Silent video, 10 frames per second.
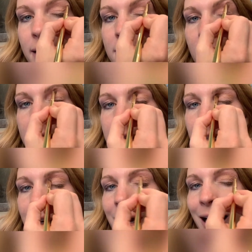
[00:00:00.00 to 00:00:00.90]
does
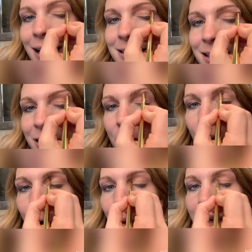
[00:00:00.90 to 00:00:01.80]
not
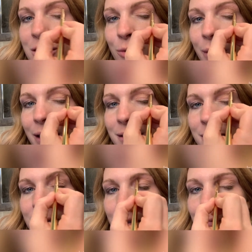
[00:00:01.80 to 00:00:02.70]
go to waste.